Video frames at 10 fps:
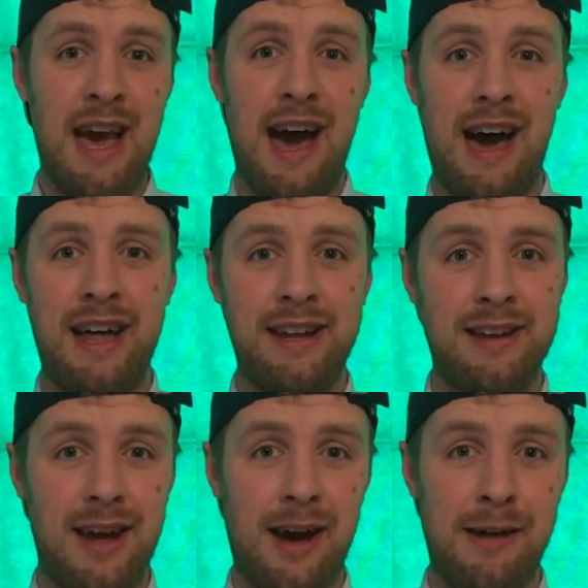
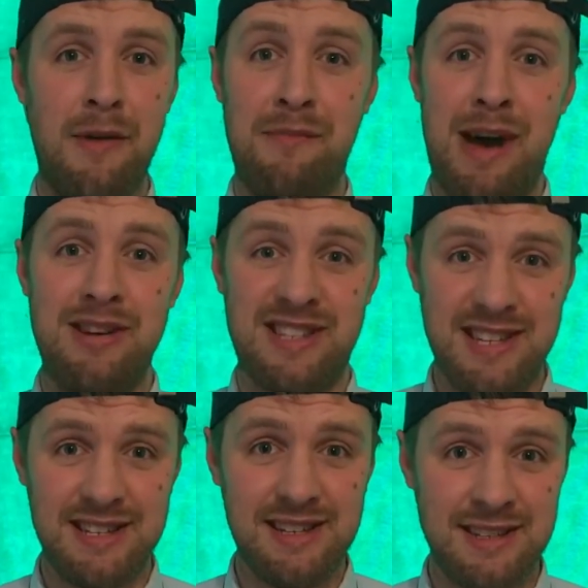and a pair of
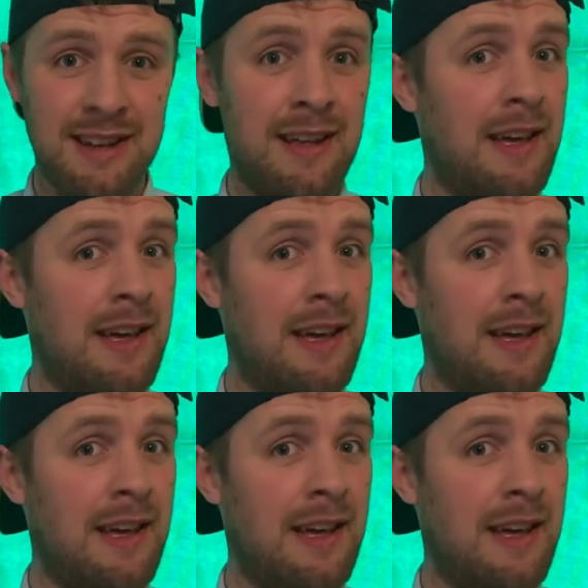scissors.